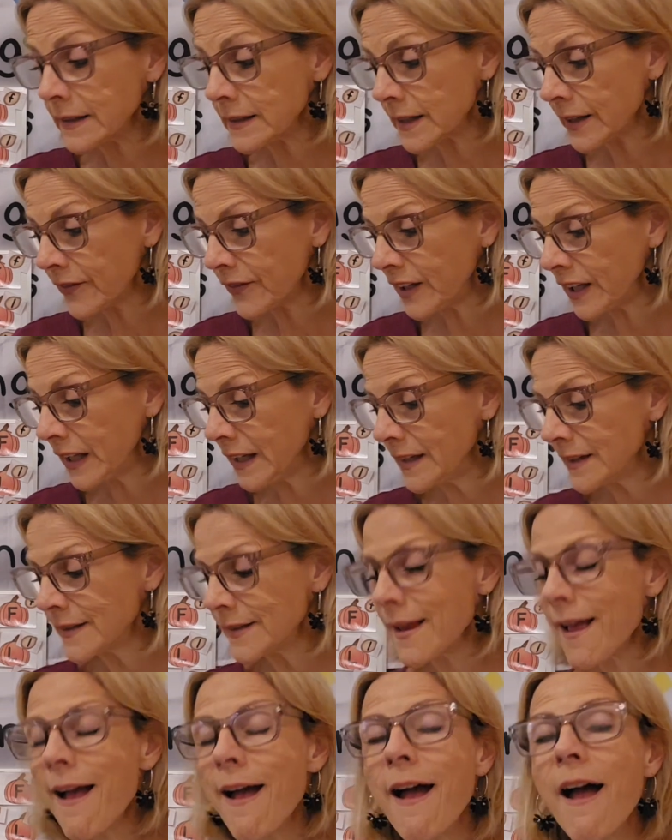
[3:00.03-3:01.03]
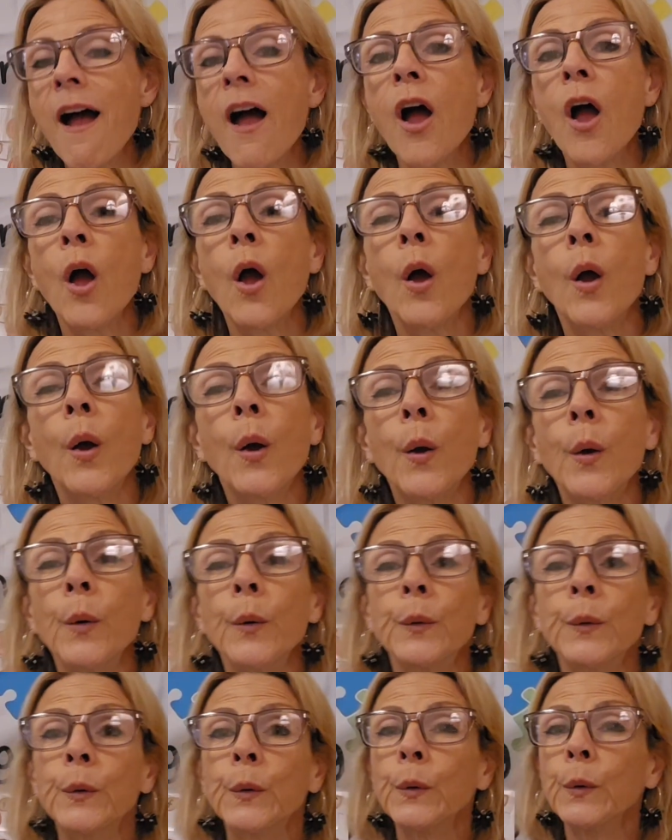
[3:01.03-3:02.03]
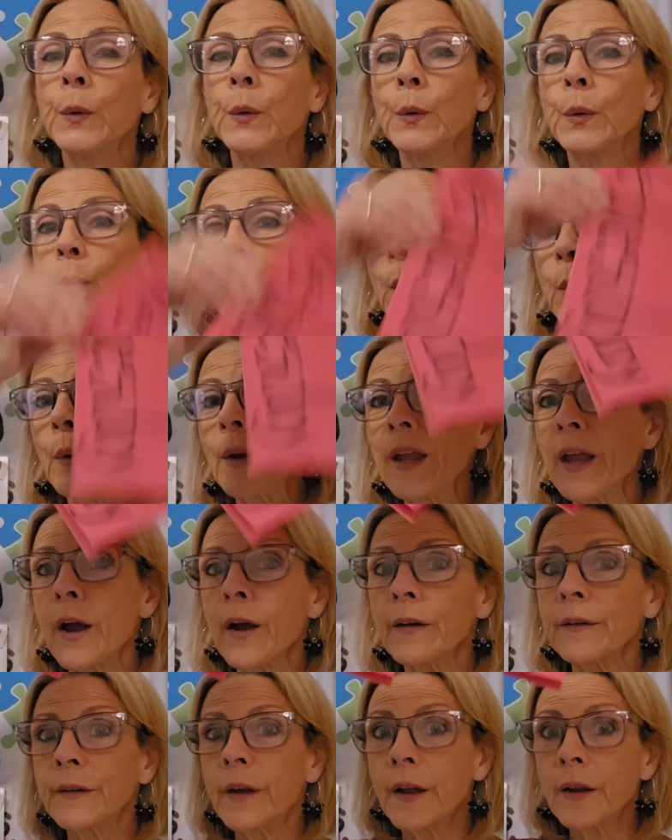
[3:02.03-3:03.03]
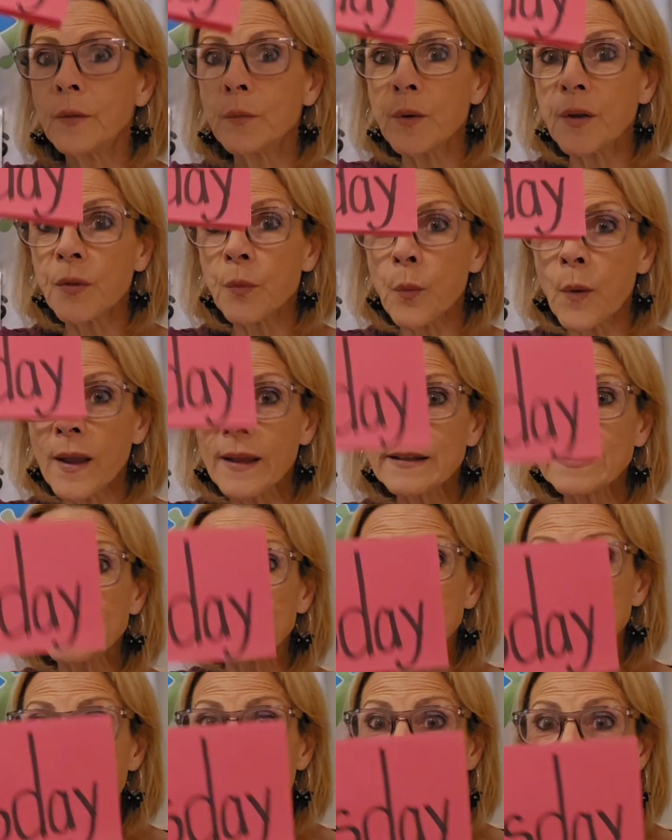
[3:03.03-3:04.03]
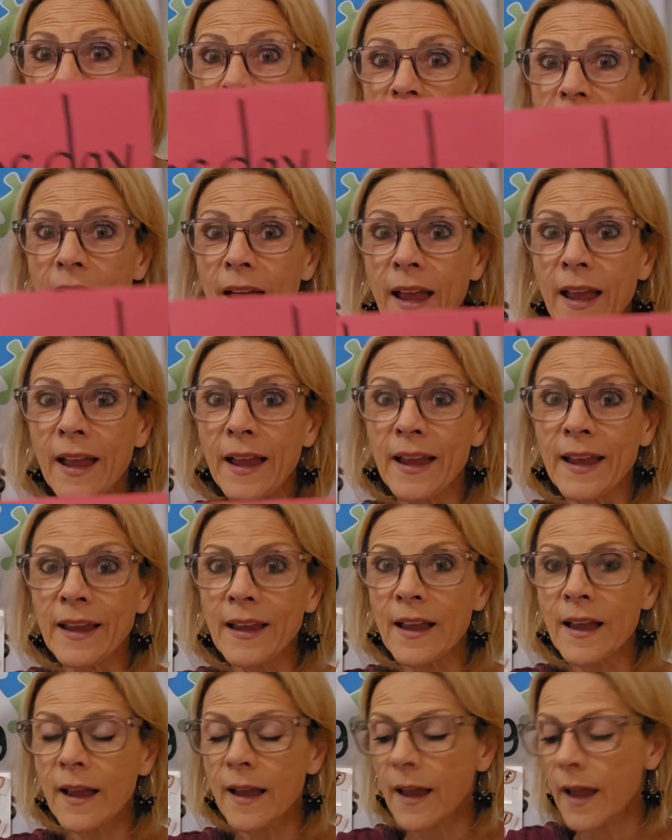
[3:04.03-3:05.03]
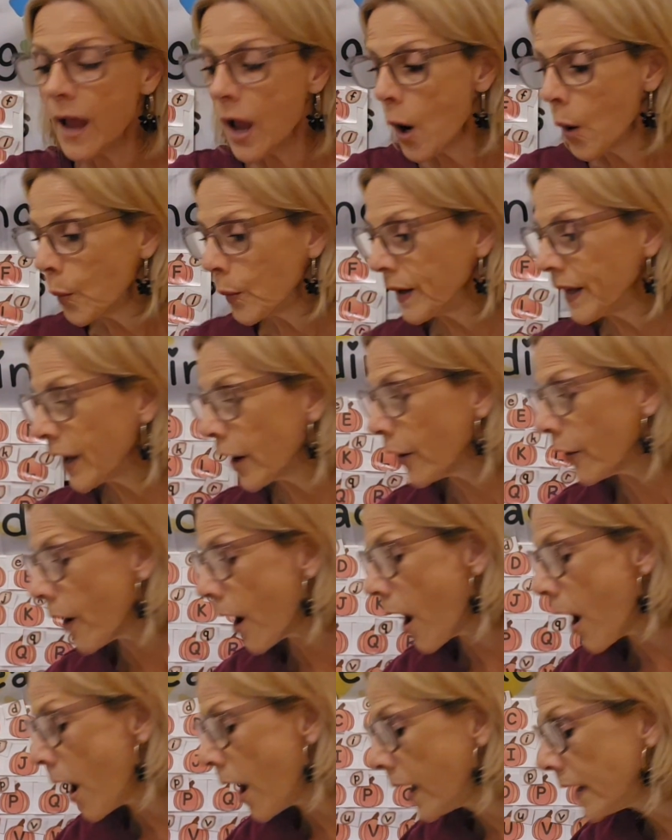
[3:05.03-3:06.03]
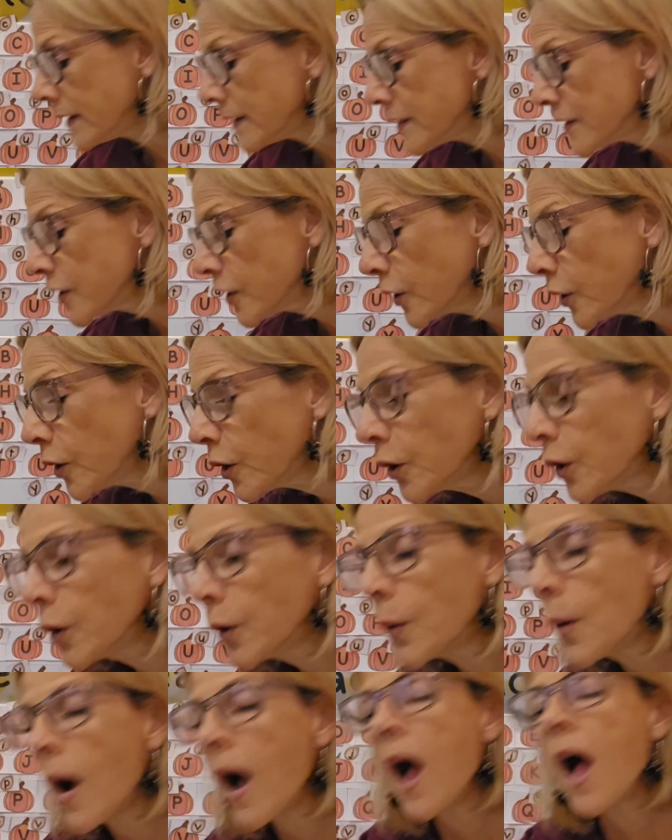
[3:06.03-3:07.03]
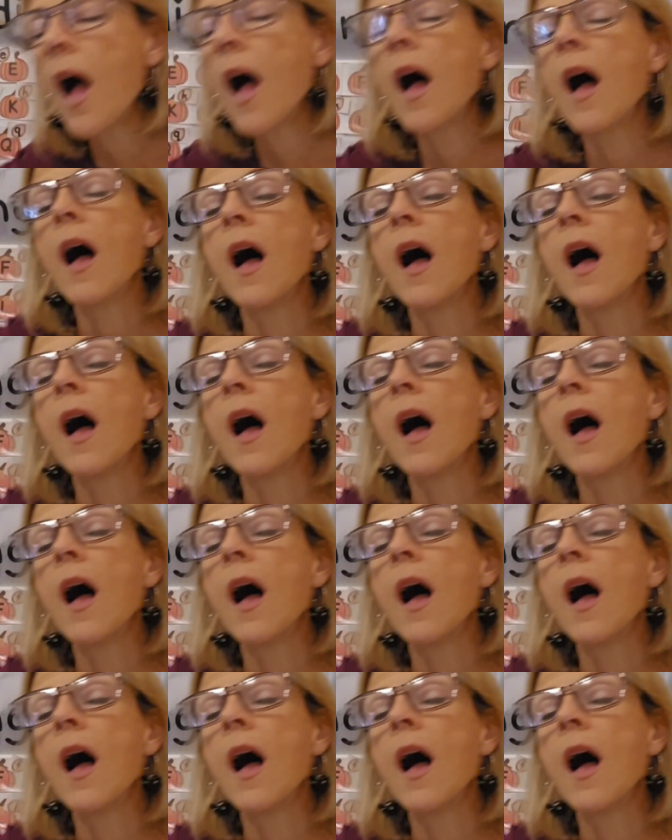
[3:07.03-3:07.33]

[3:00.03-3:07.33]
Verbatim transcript: activities. Whew. We are done with Wednesday. We are on to